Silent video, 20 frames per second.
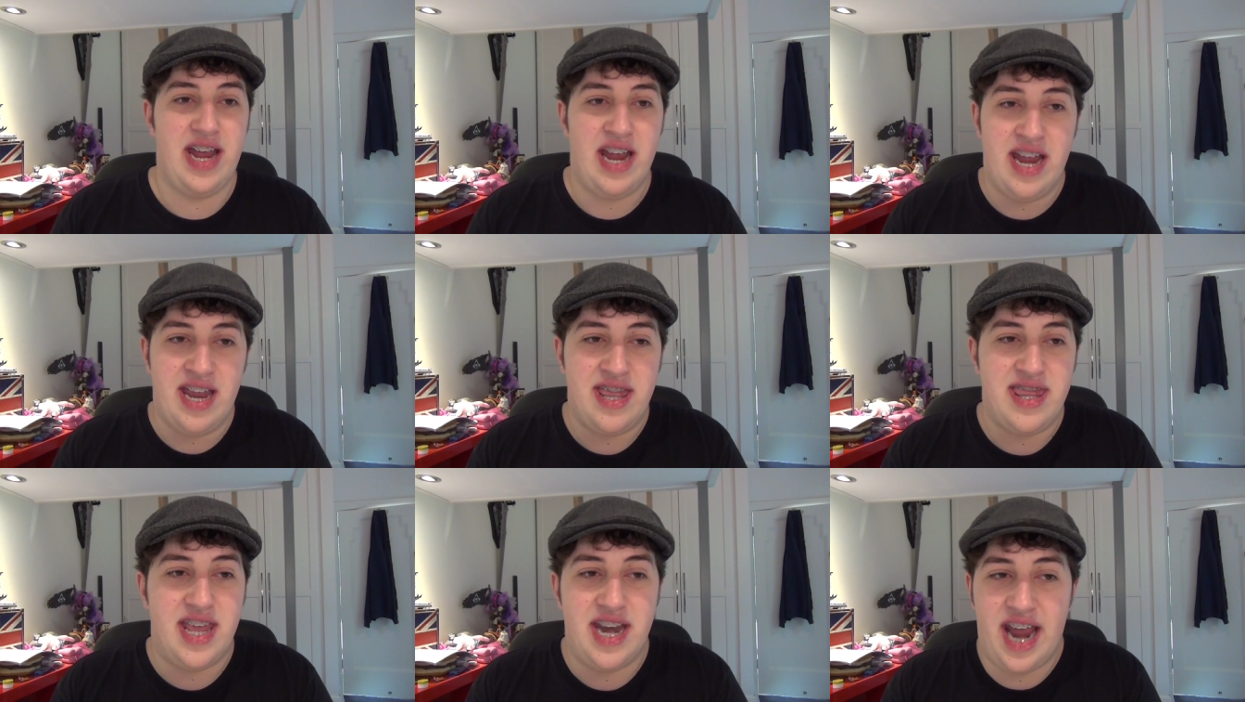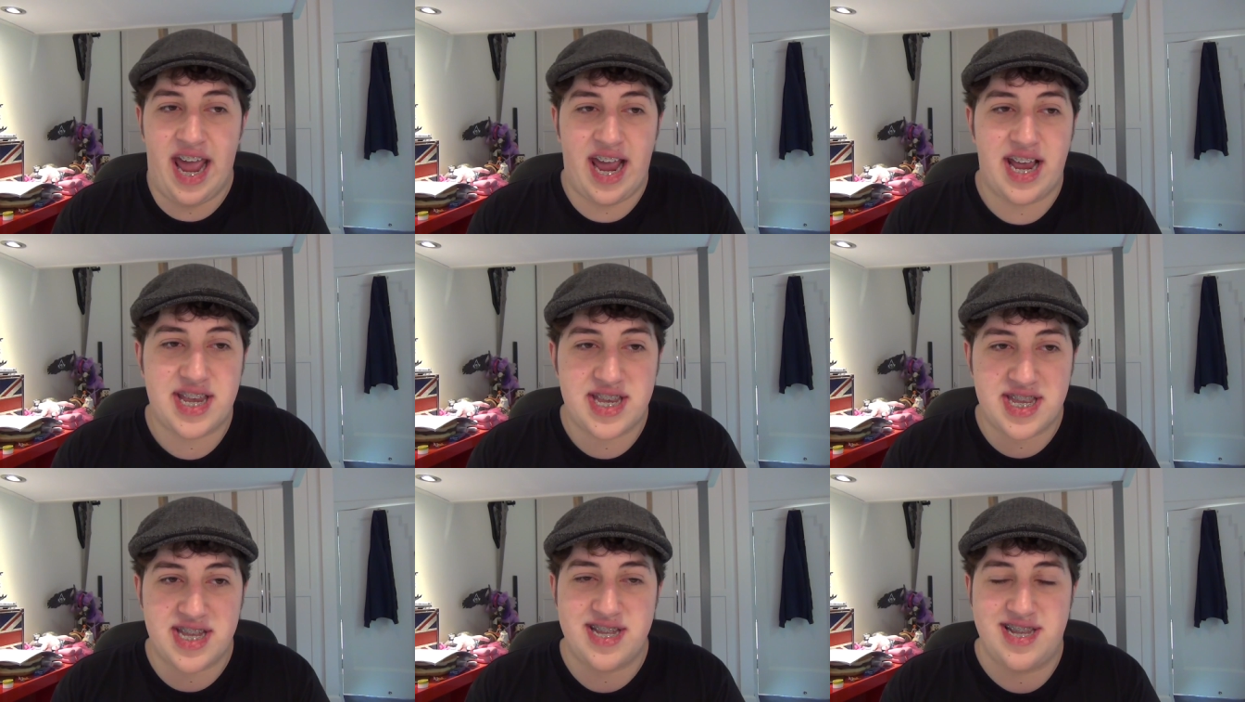in the
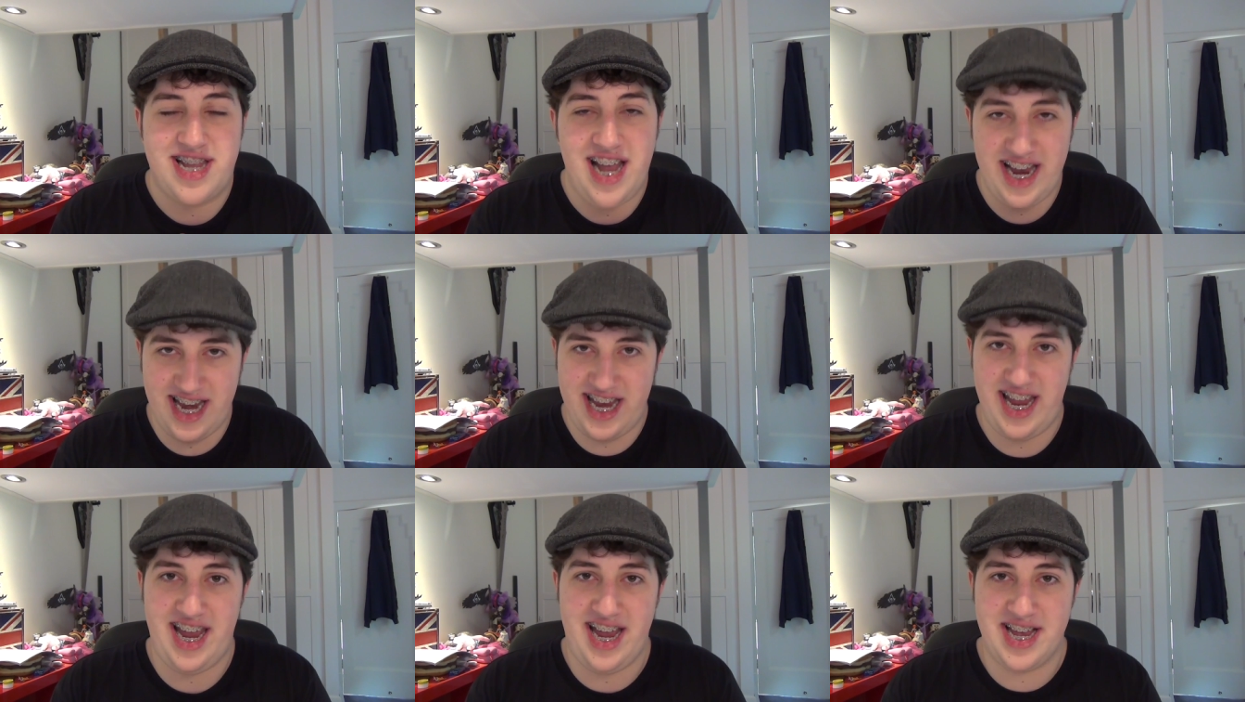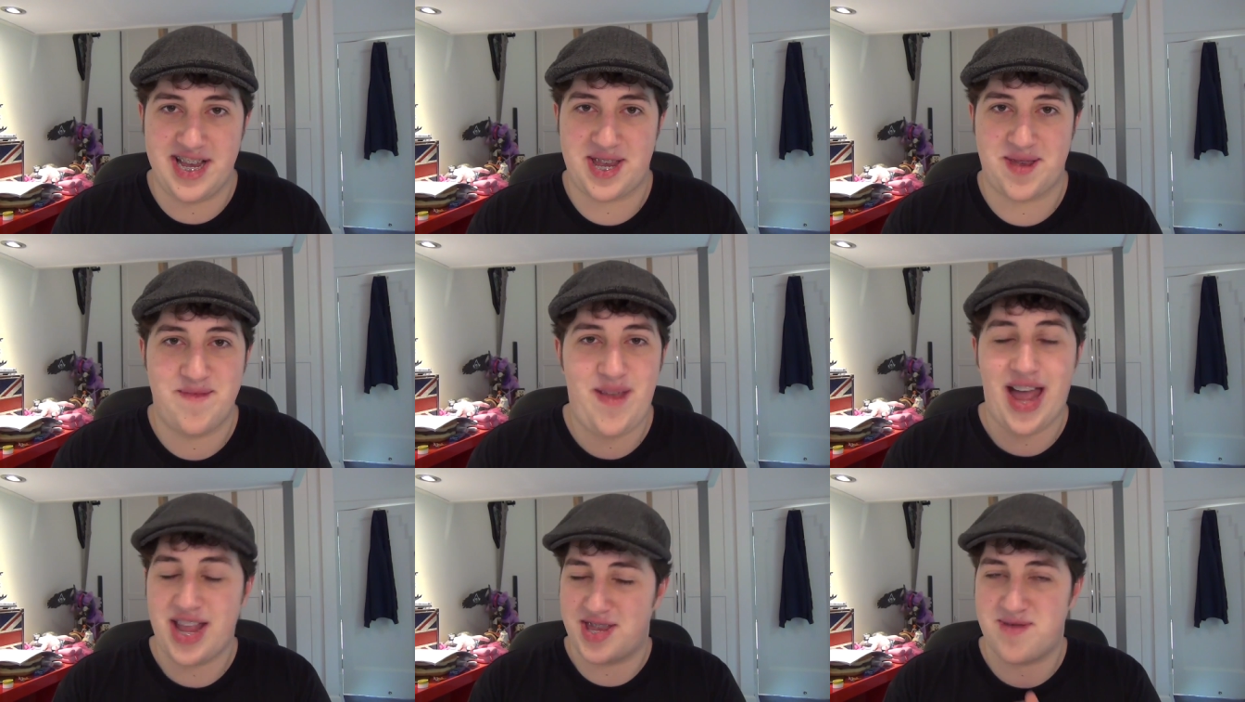next ten
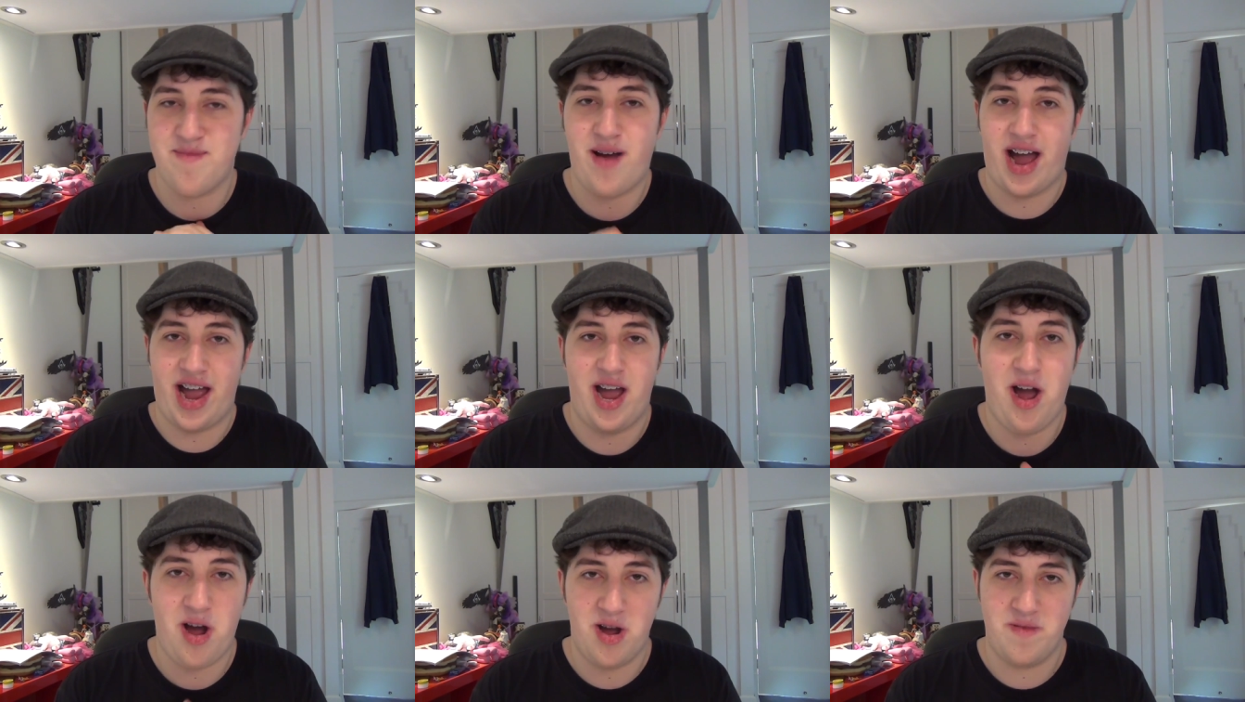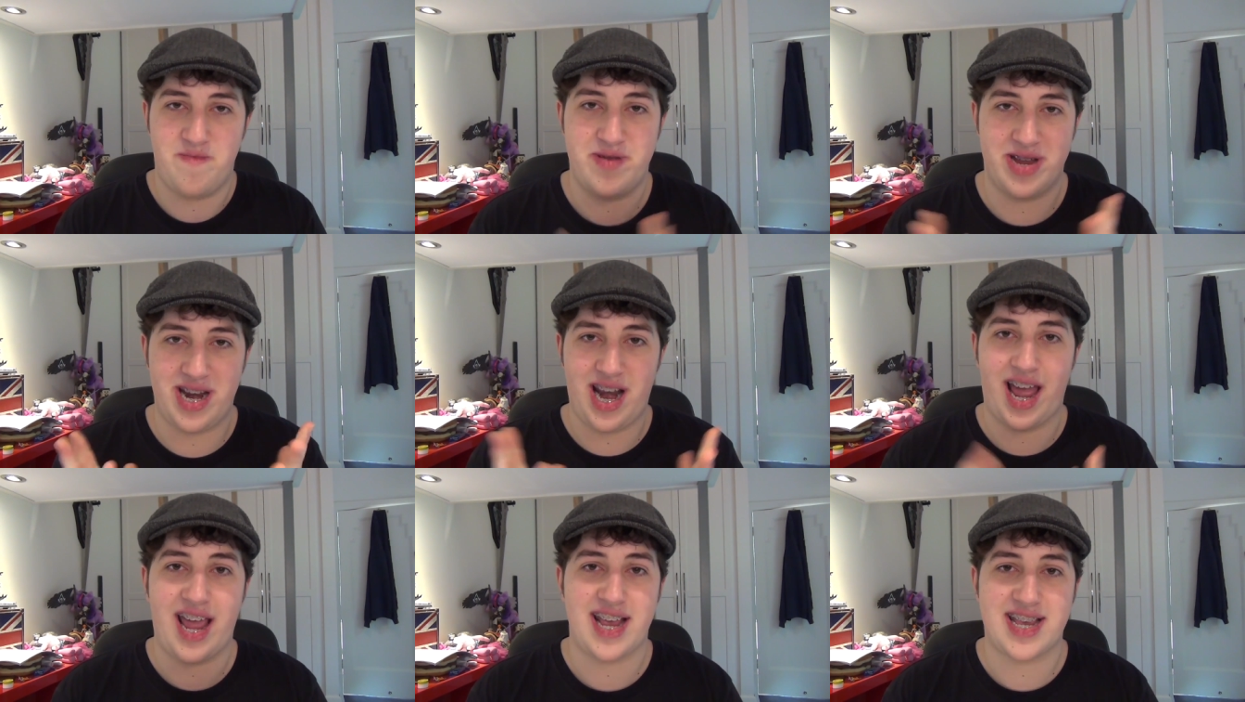years. That's my hope,
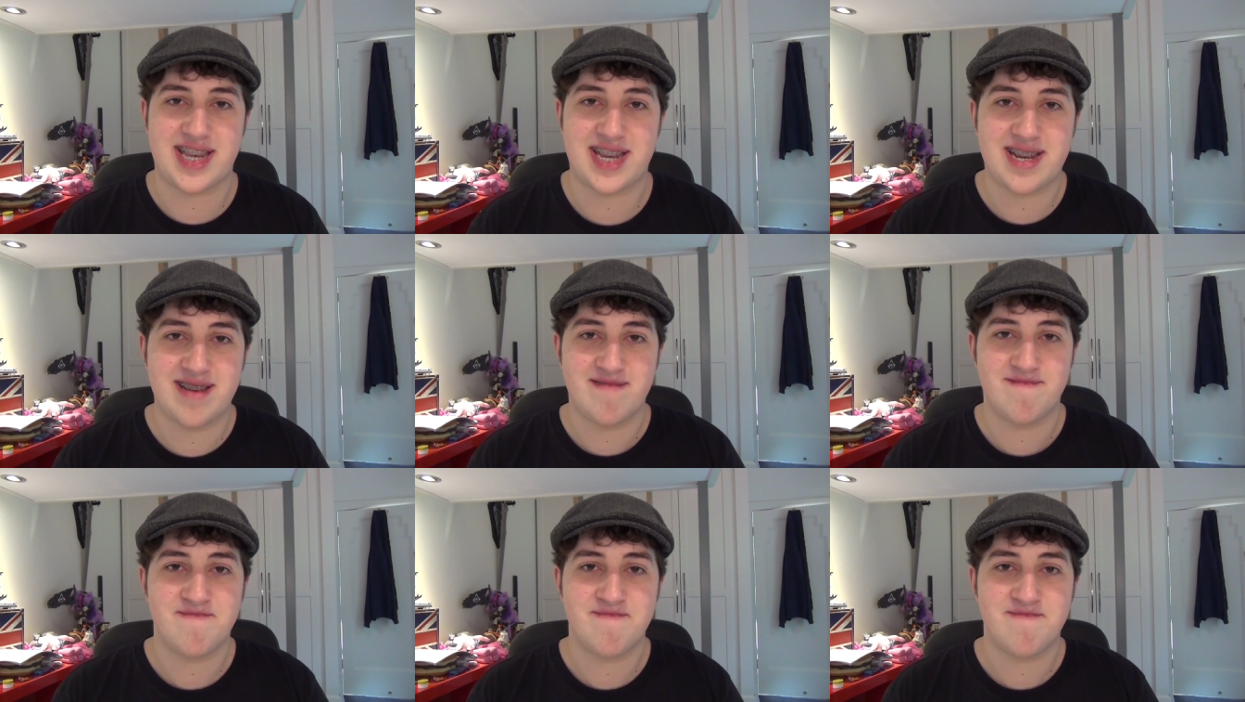at least.